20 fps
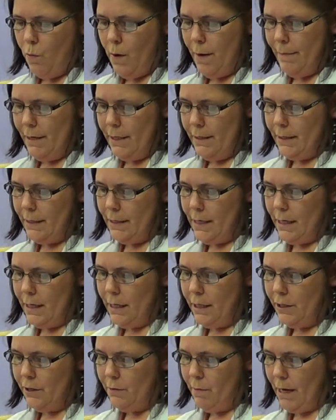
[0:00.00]
Women
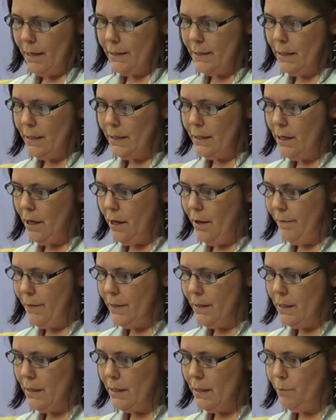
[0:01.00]
seeking to access
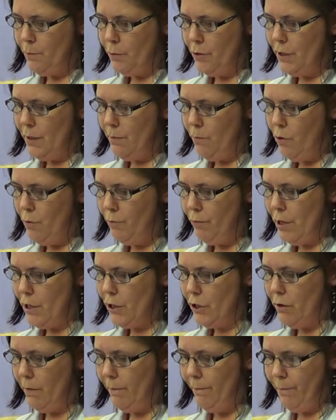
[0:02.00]
services is putting more
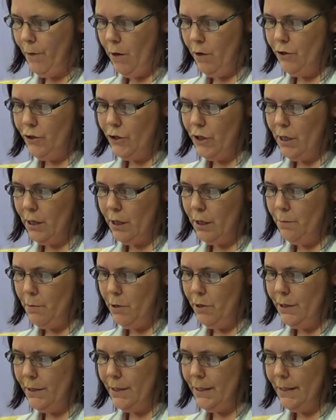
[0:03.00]
pressure on voluntary and
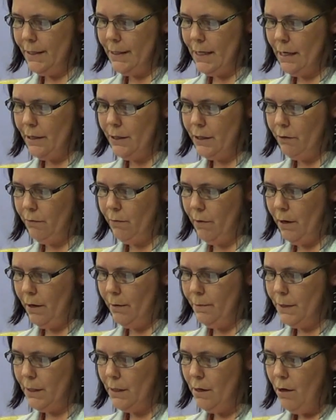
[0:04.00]
community sector
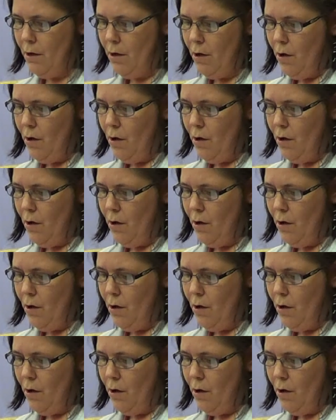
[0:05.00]
groups.